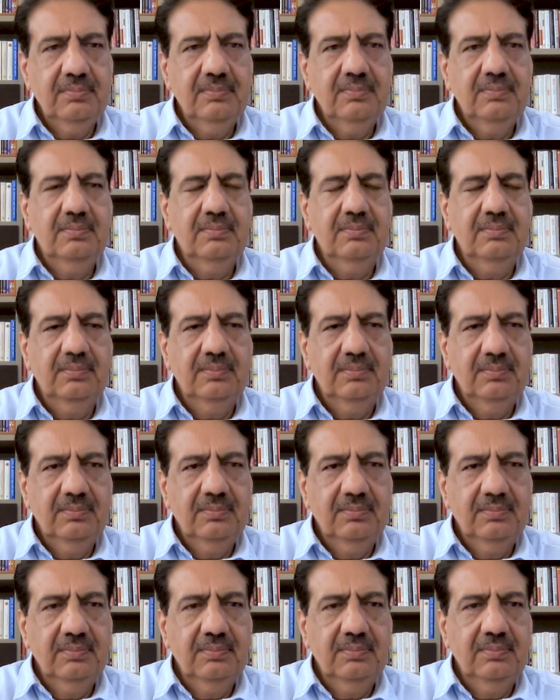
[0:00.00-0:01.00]

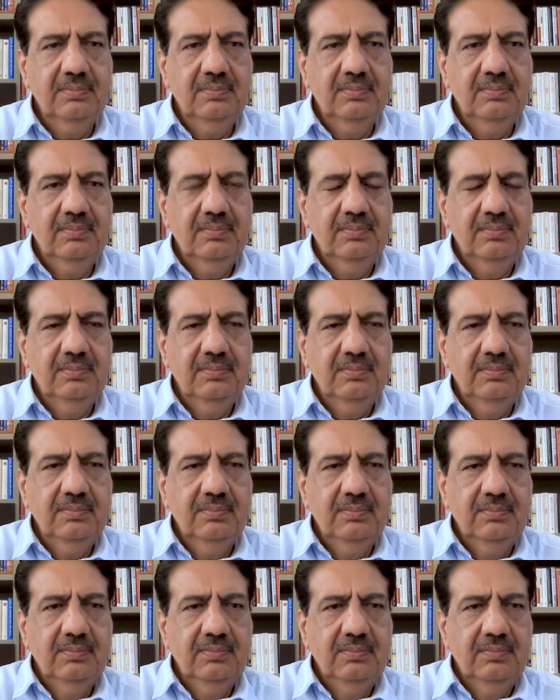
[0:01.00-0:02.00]

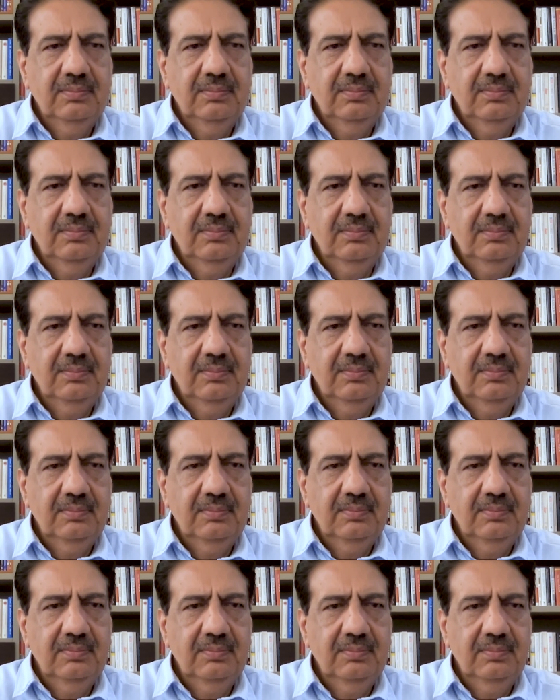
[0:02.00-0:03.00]

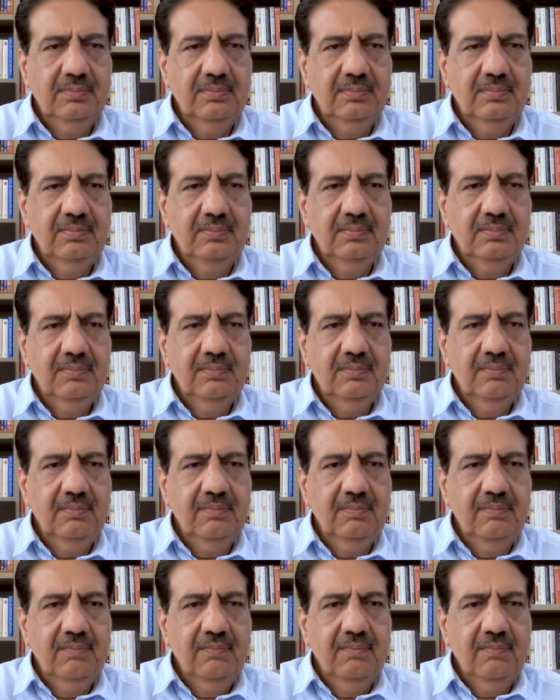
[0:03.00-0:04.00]

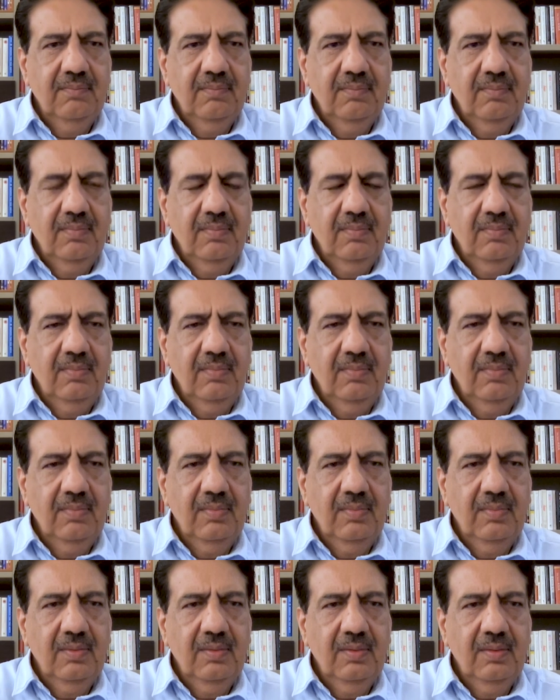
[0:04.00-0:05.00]

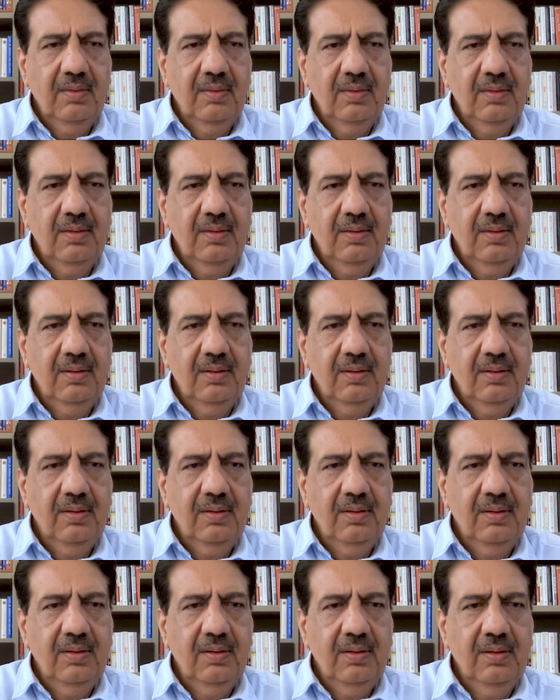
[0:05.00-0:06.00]

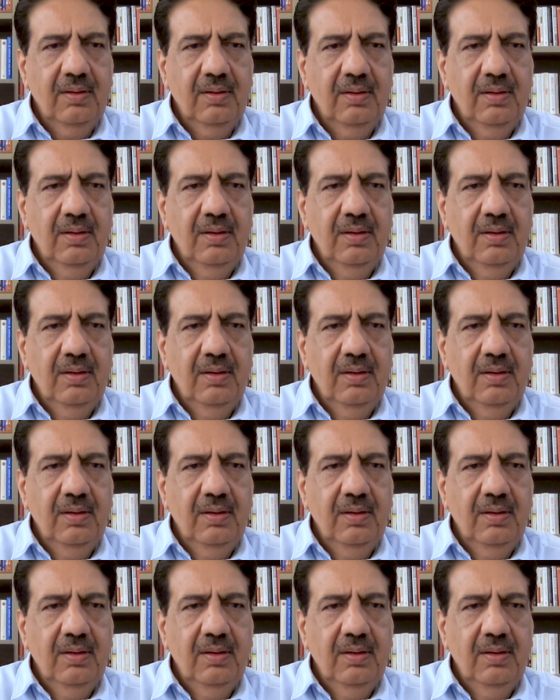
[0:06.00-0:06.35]
(silent)